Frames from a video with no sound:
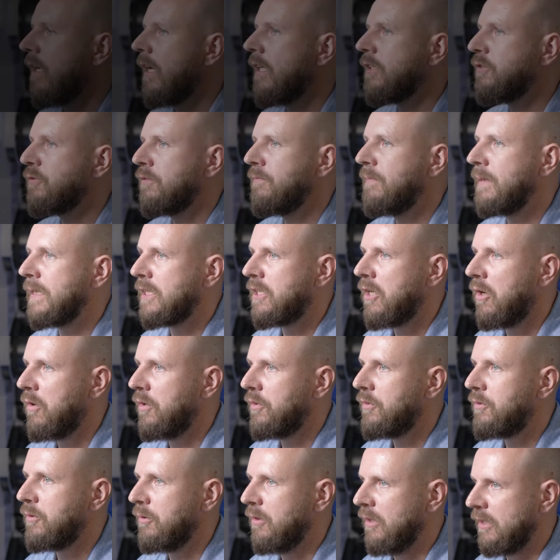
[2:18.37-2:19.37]
As we've been
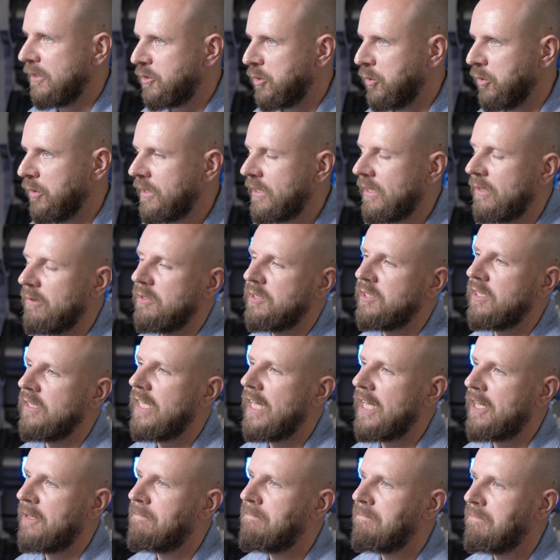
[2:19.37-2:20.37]
going through the tooling, there was a
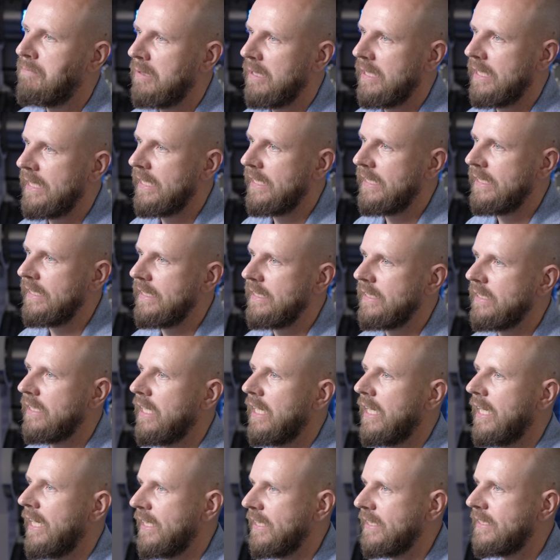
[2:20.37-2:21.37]
lot of planning
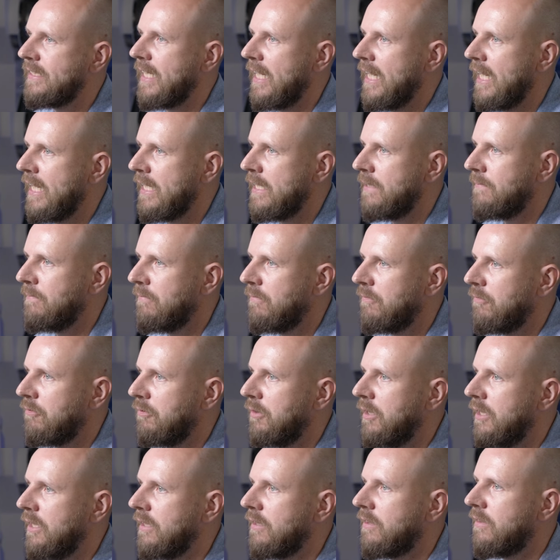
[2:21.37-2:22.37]
ahead of time
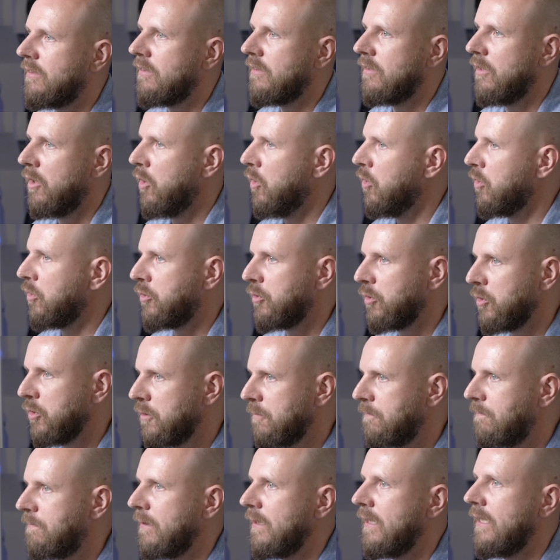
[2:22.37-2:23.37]
with the whole
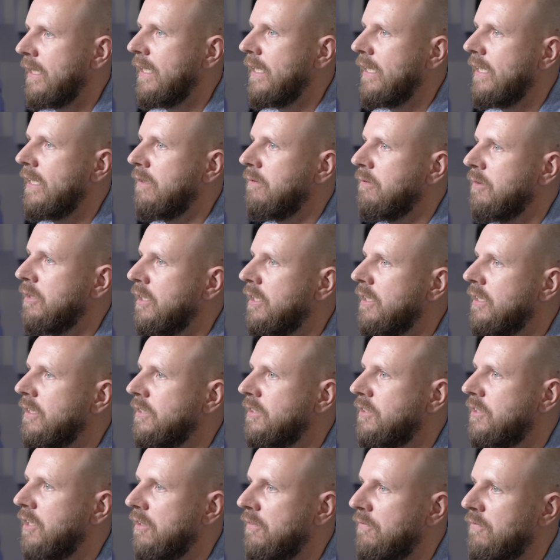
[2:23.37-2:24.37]
group and it
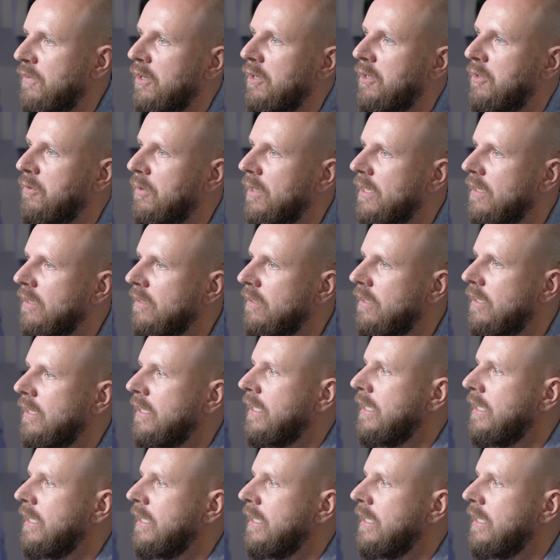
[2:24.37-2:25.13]
was done very well.